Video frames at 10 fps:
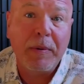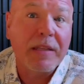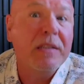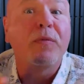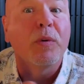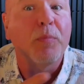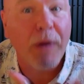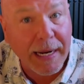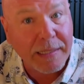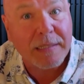it's different
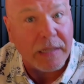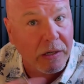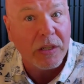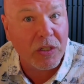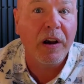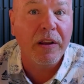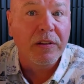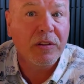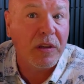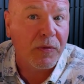practice areas, a
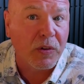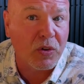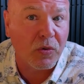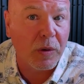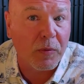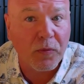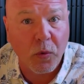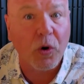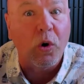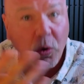different script
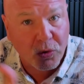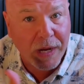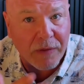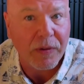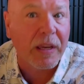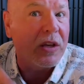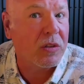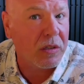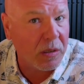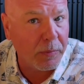for cold traffic
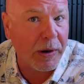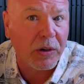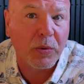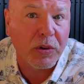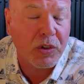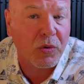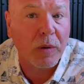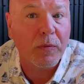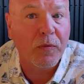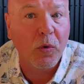as compared to a
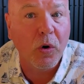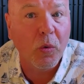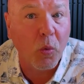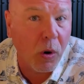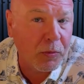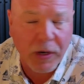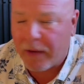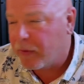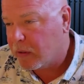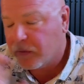script for warm
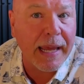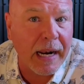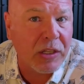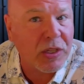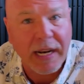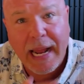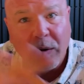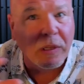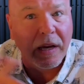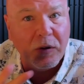traffic. And I'm just gonna
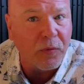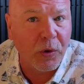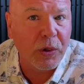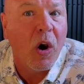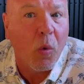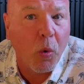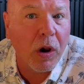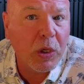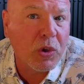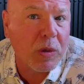outline for you what
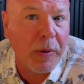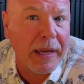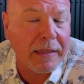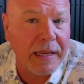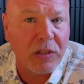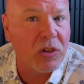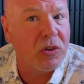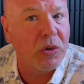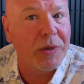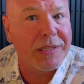you should pay attention
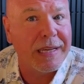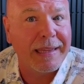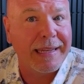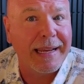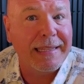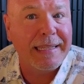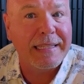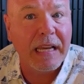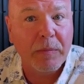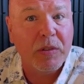to inside the 19 steps.